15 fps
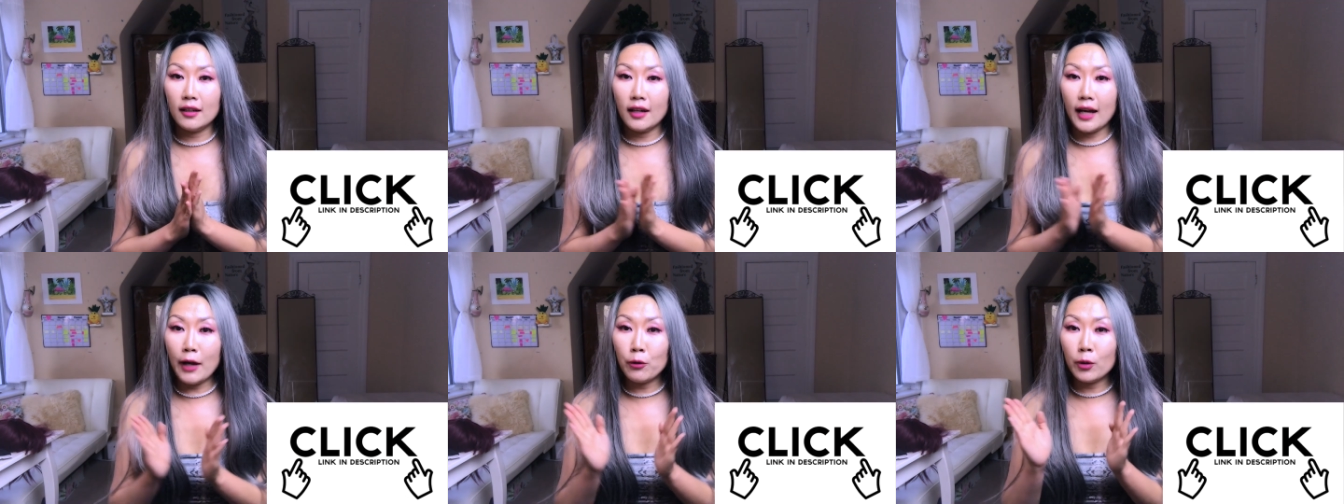
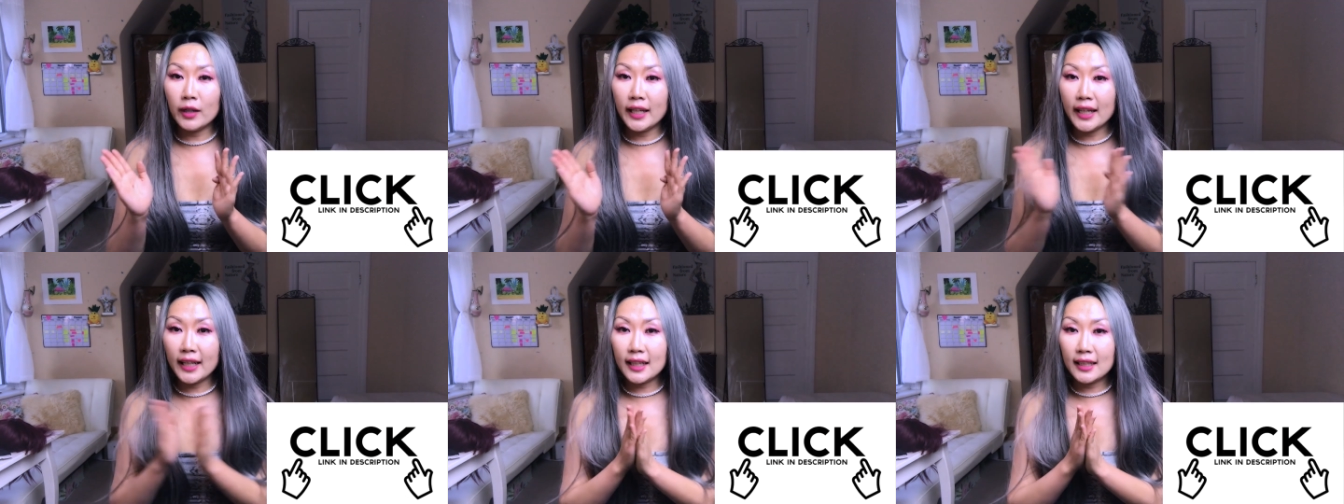I will
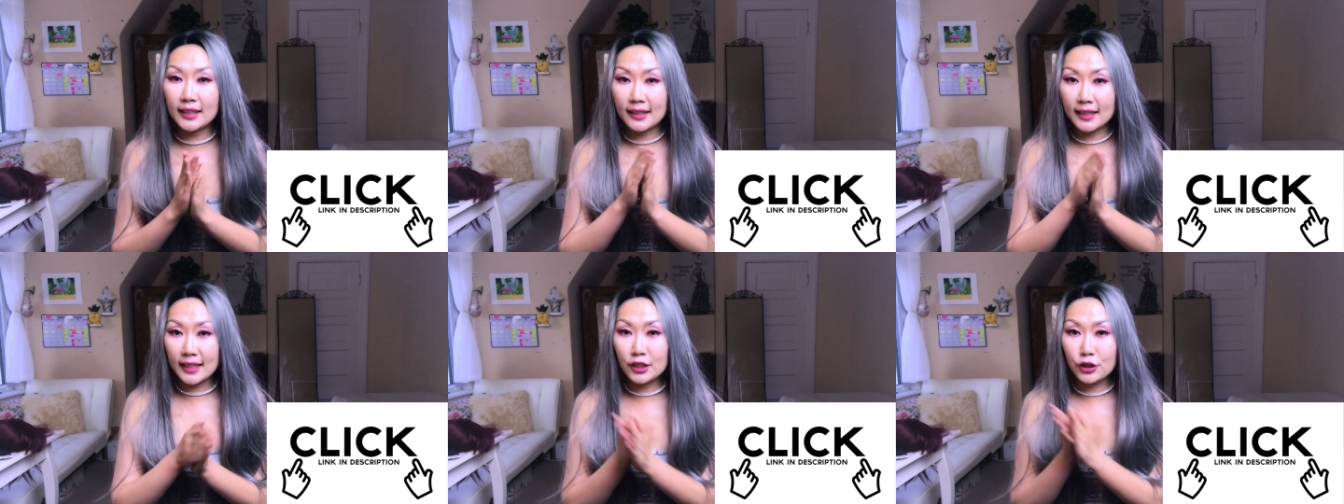
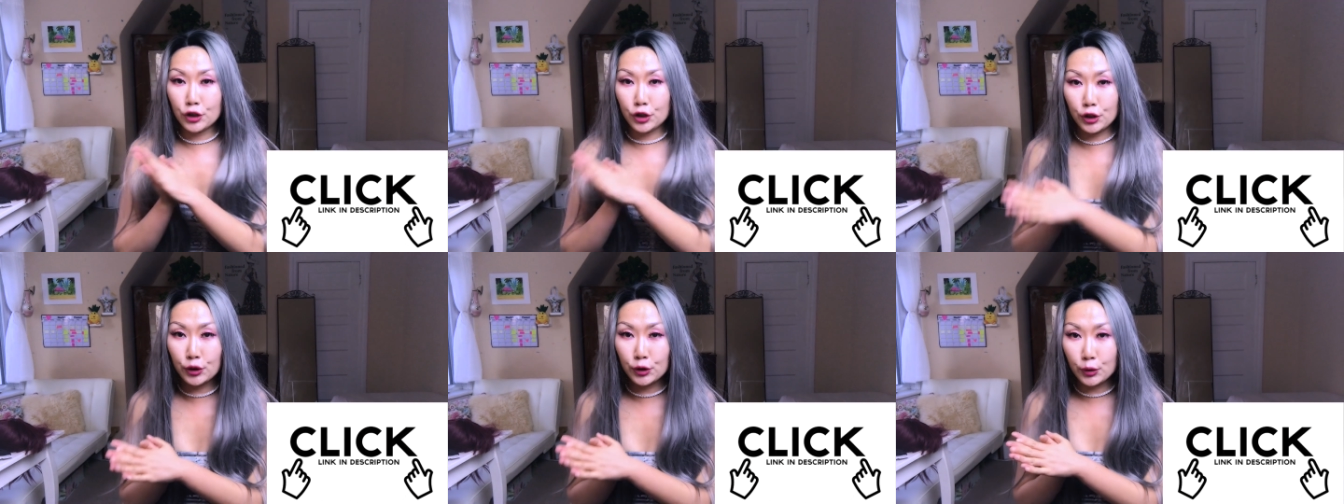link these
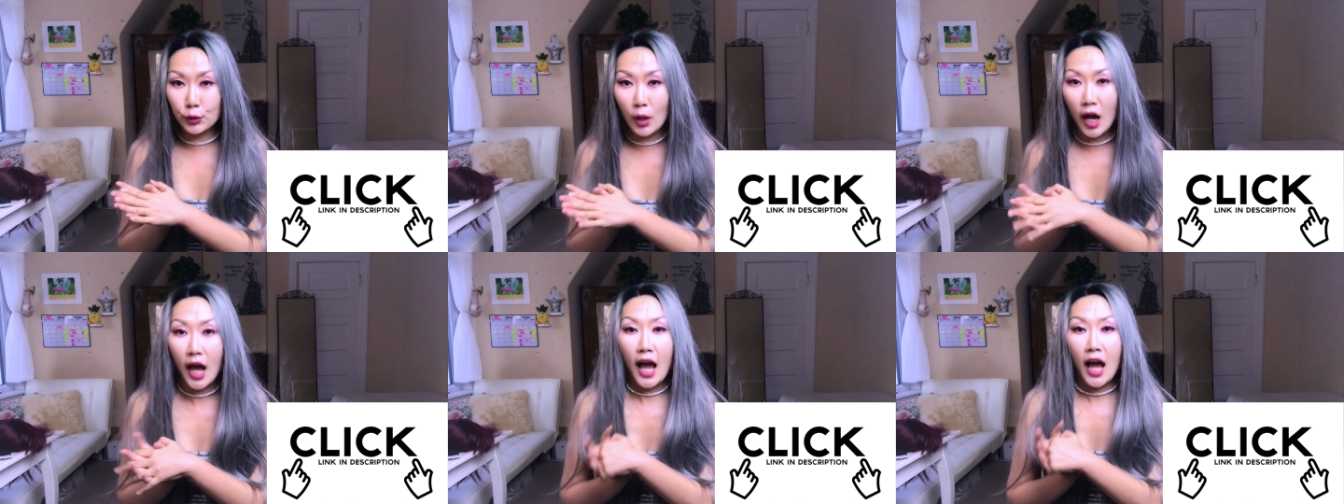
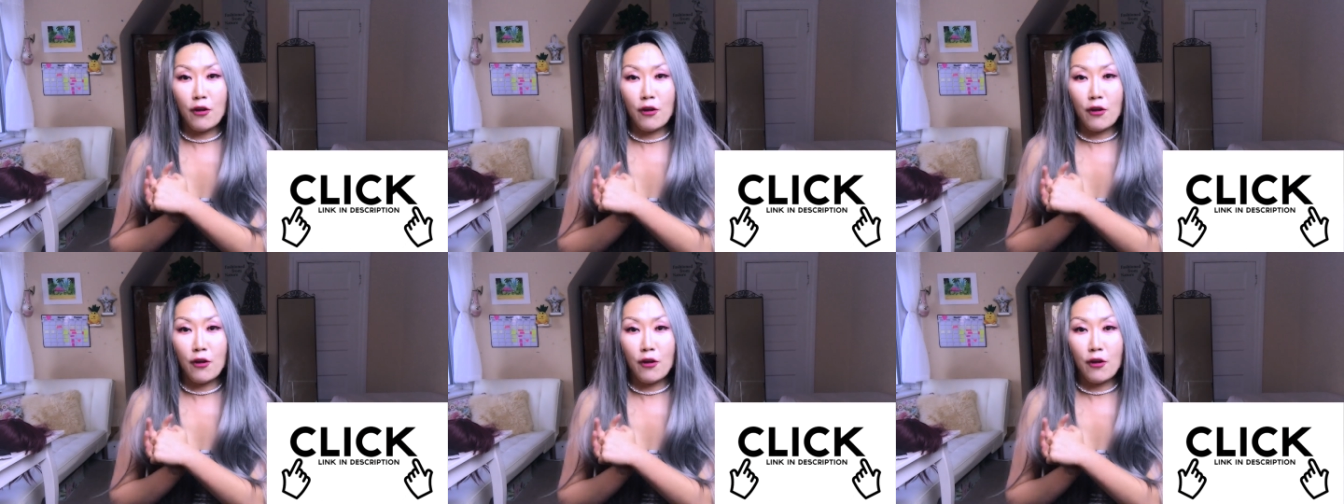2